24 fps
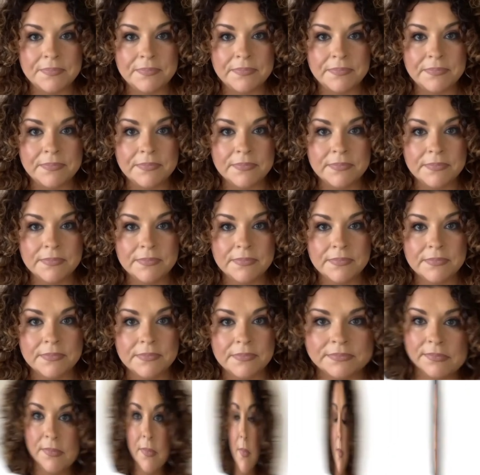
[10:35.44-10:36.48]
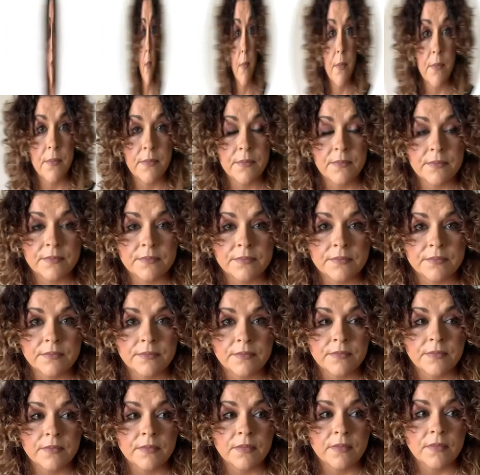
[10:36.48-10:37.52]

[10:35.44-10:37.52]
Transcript: Nobody speaks.